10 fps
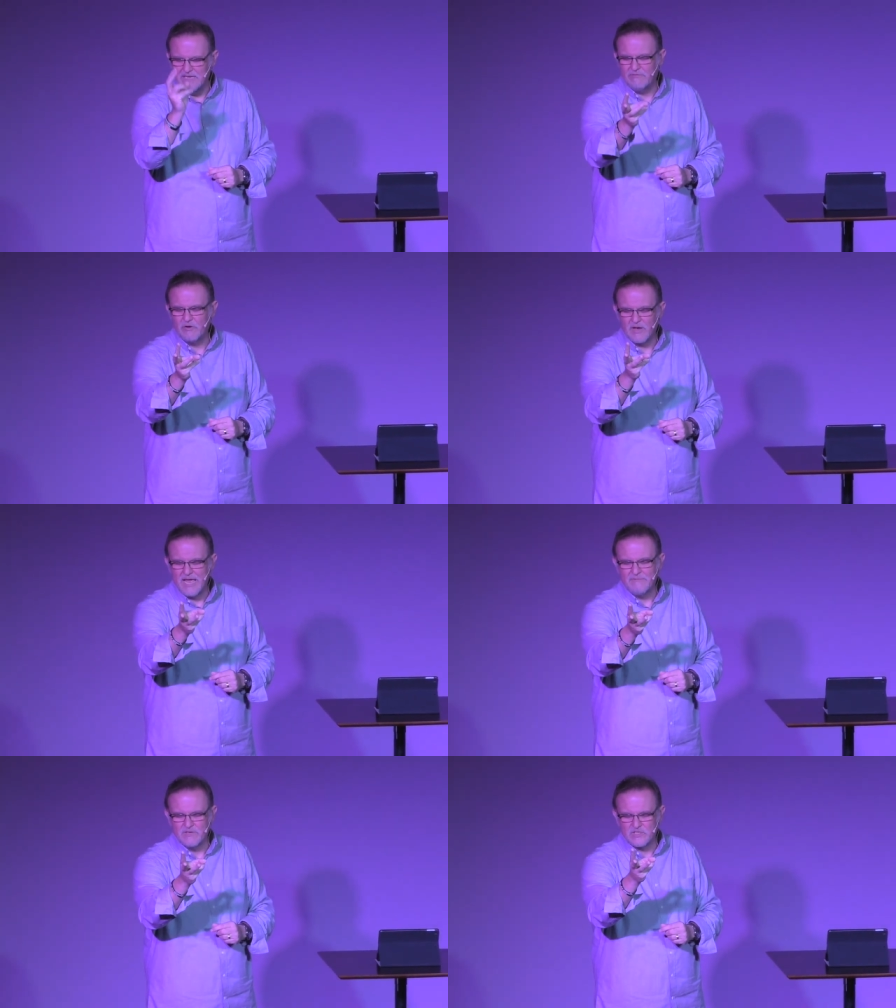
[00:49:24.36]
Live your
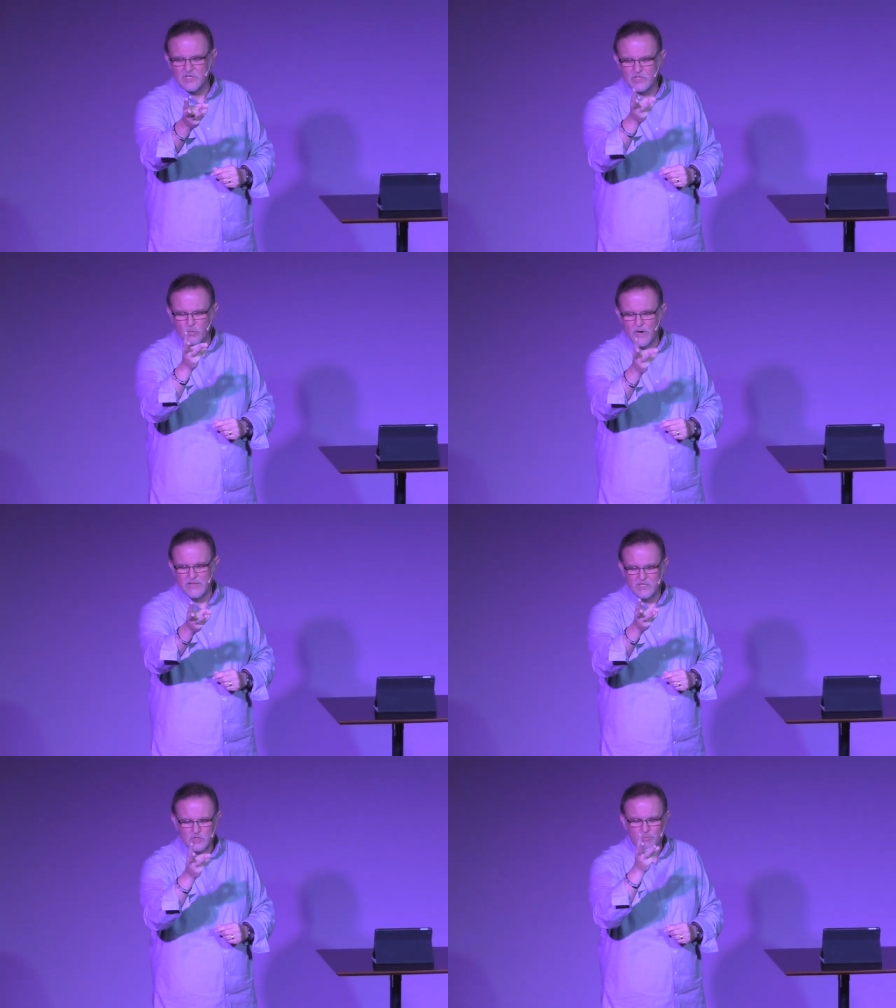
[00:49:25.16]
life in such a
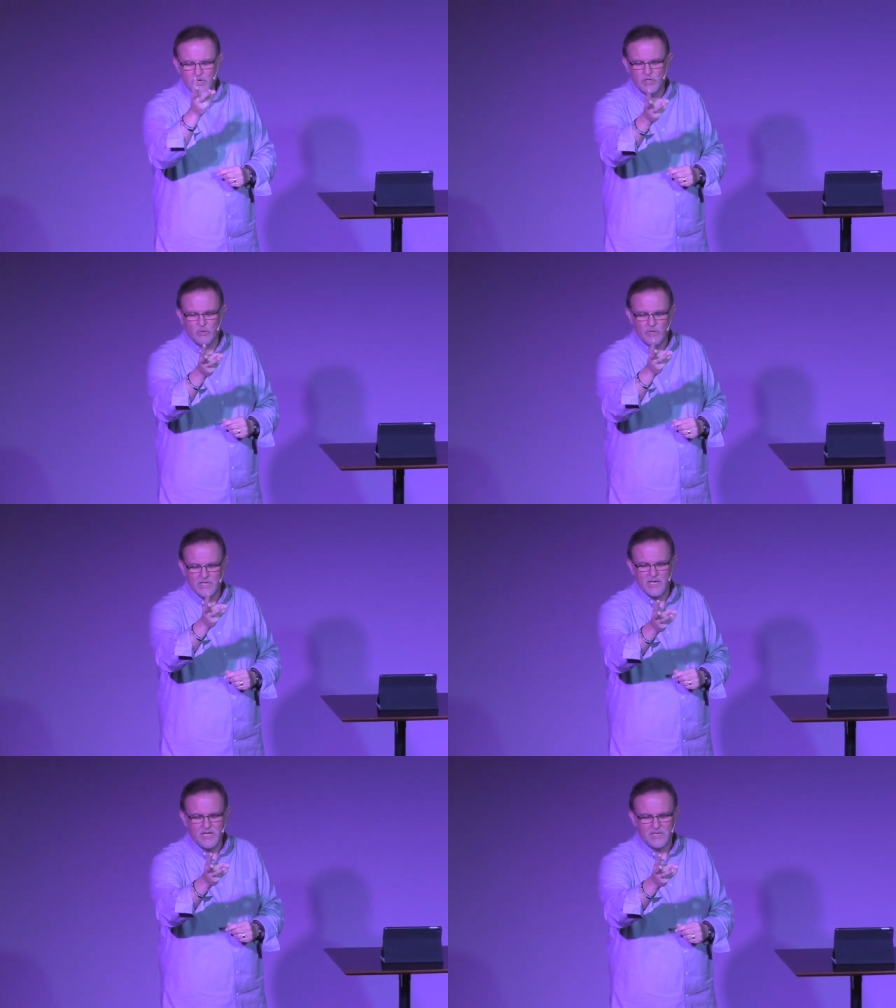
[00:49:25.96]
way that you bring glory
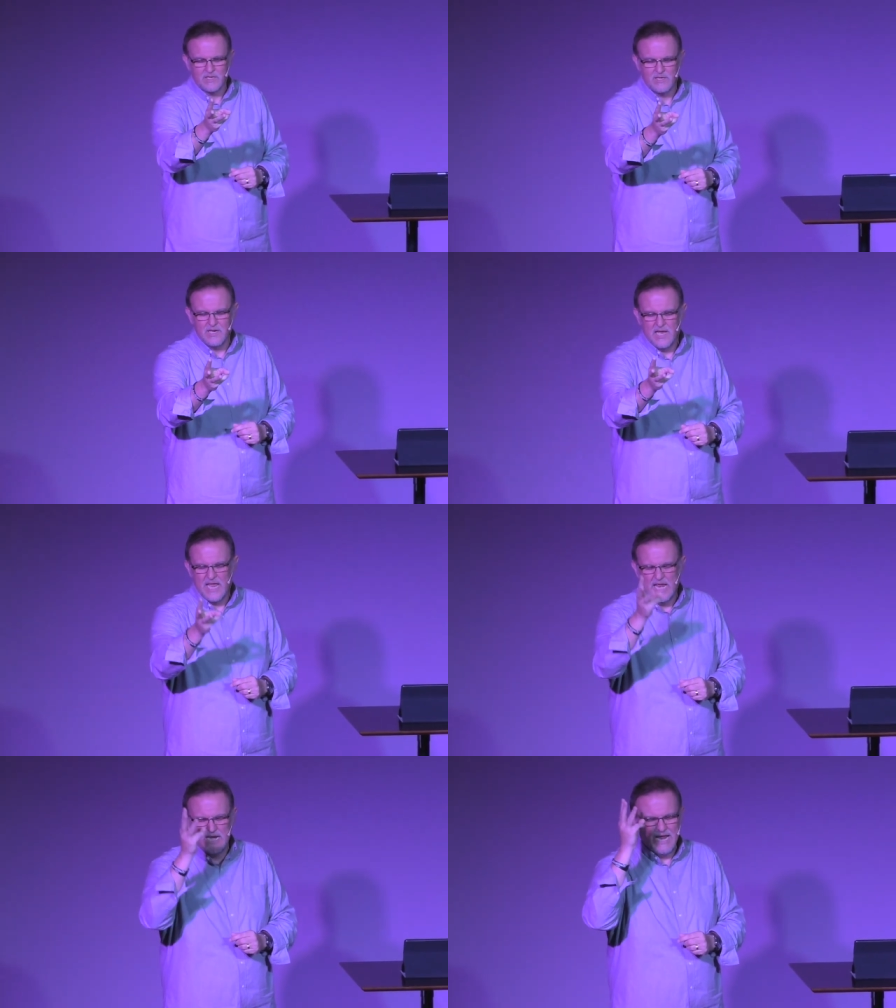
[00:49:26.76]
to God.
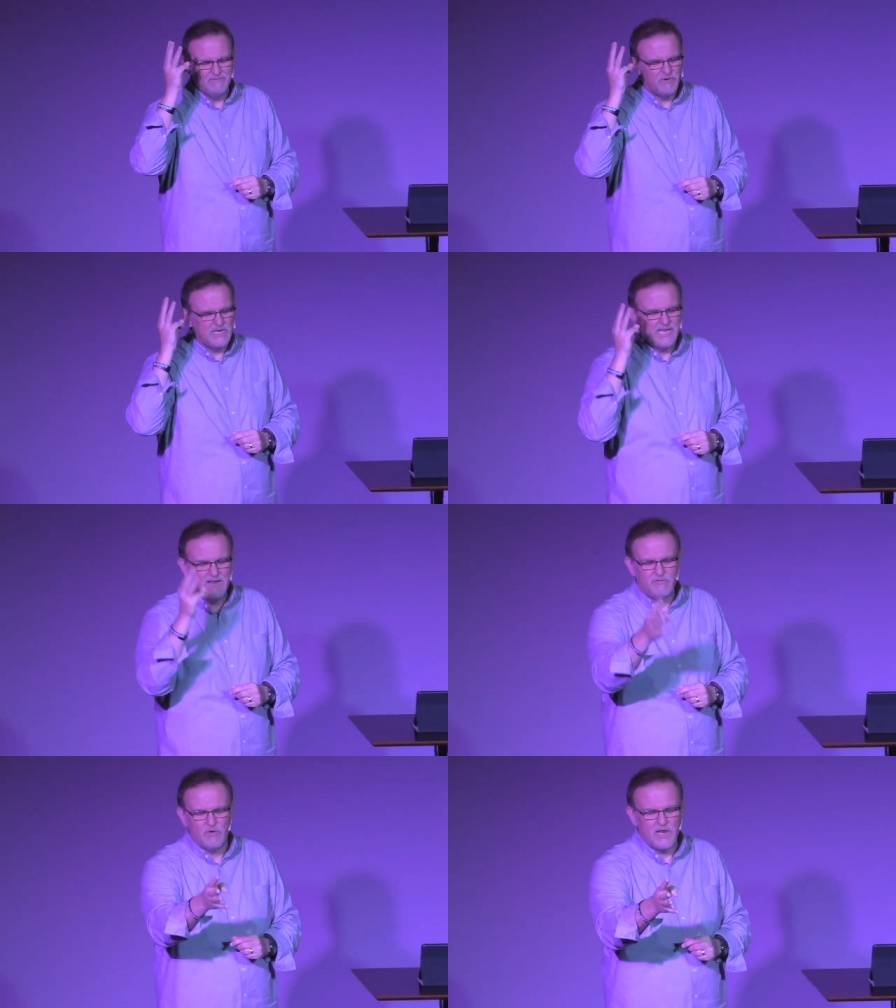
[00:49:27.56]
And every
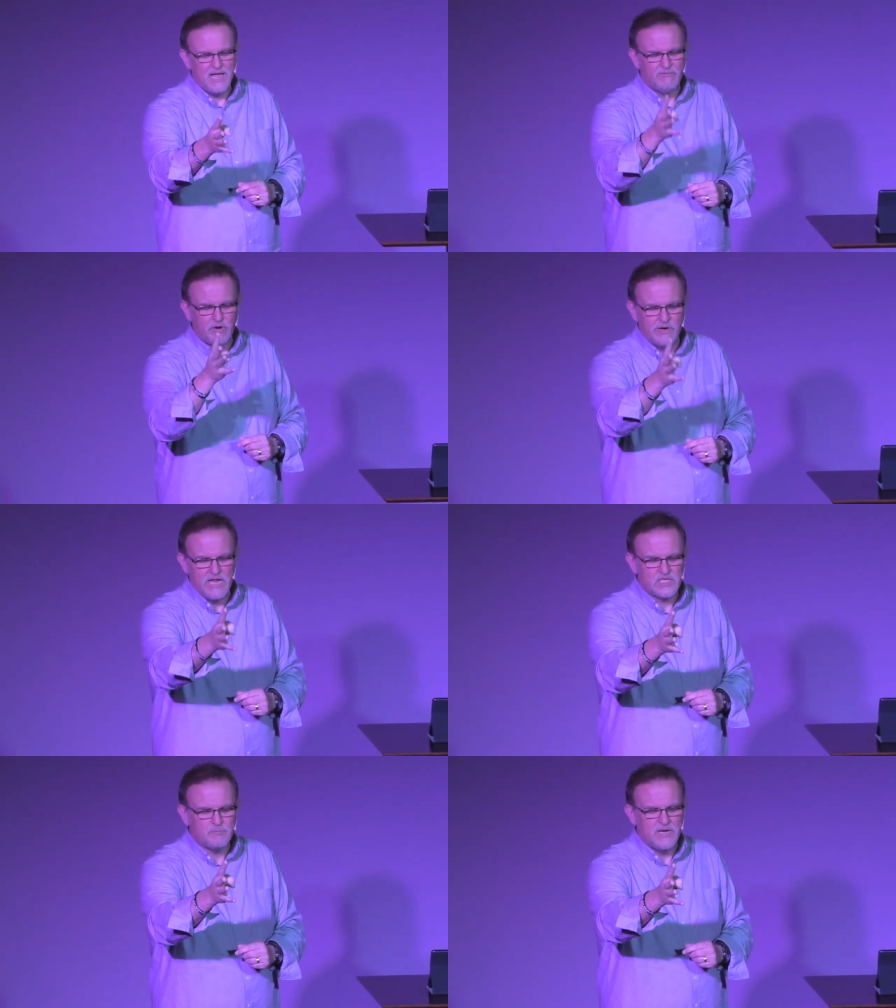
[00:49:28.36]
day of your life
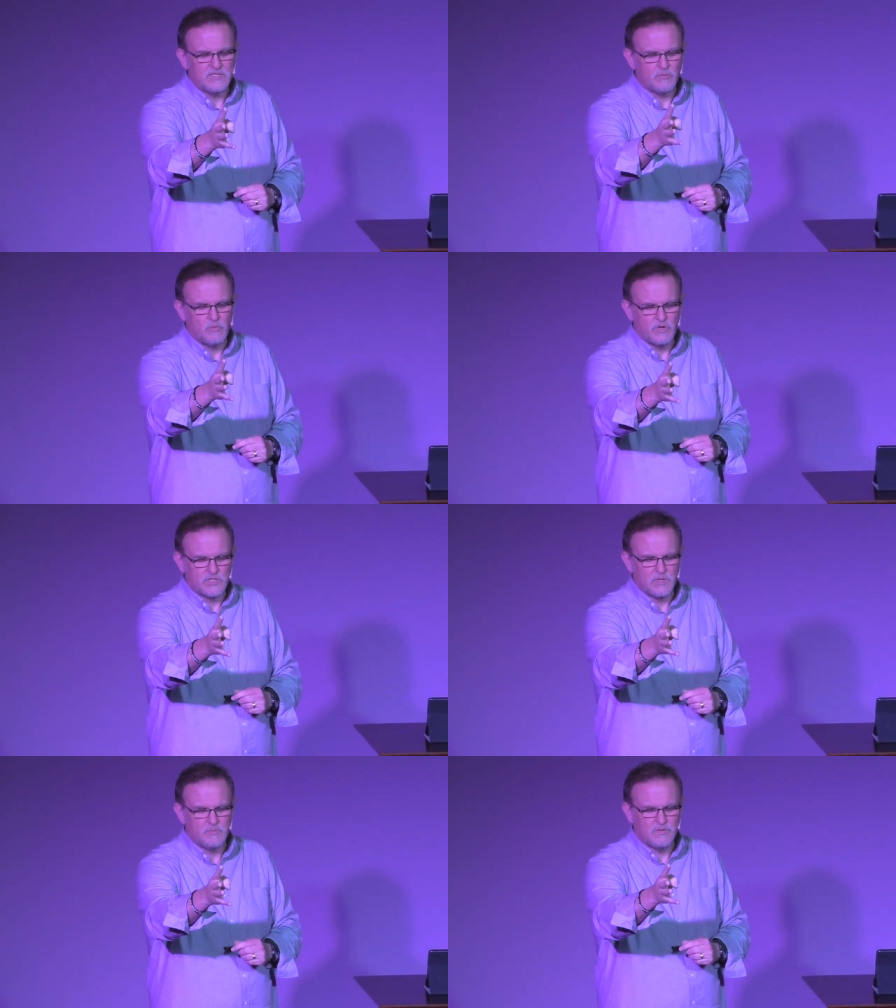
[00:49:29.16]
create space for
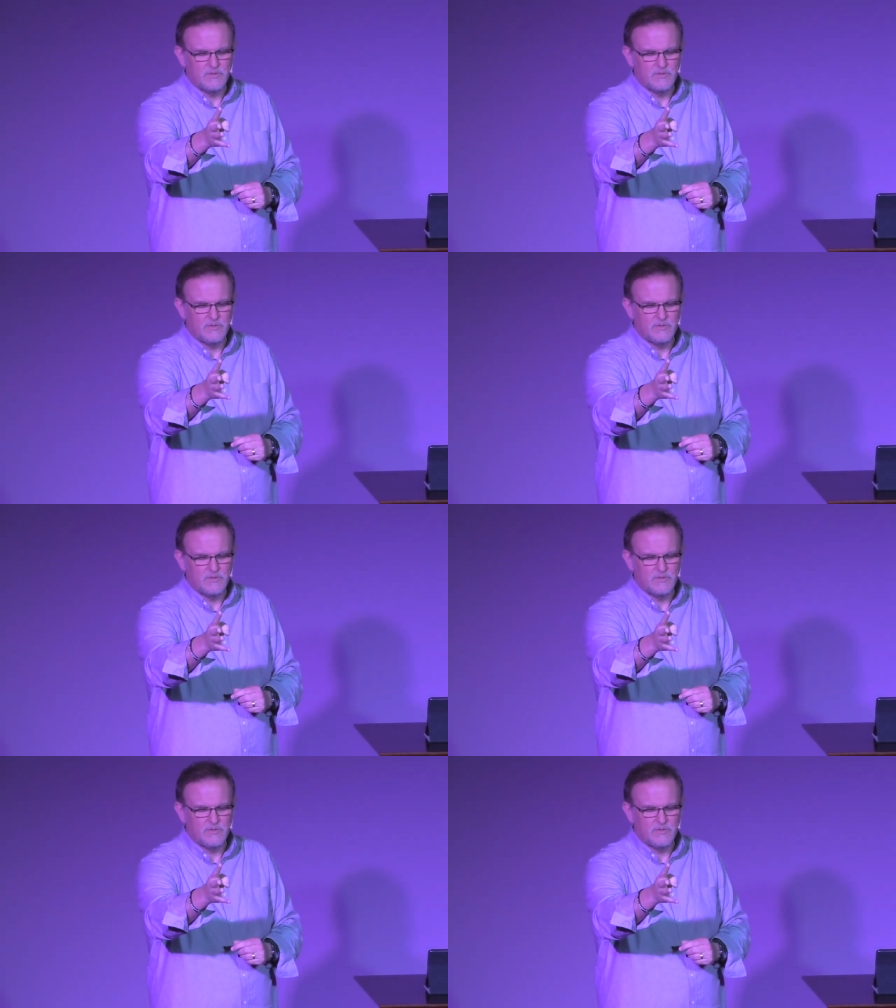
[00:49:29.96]
worship.